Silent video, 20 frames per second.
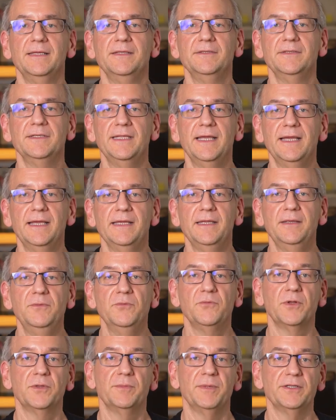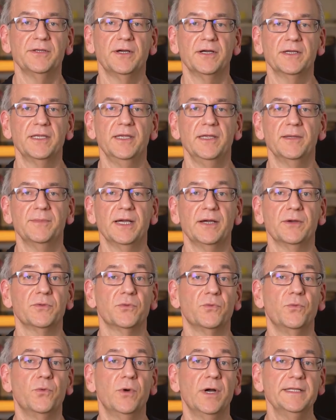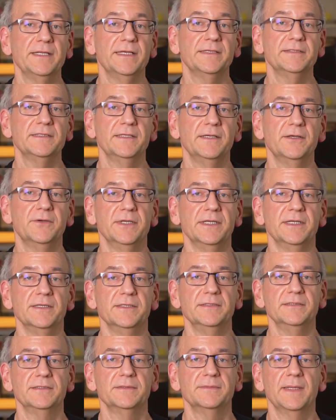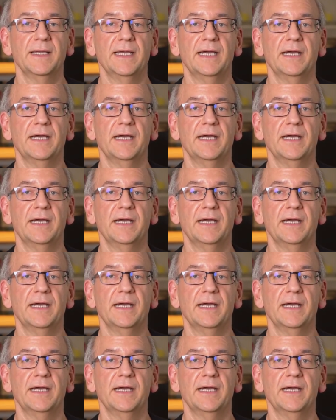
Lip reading: Today, we'll be talking about what SEO is,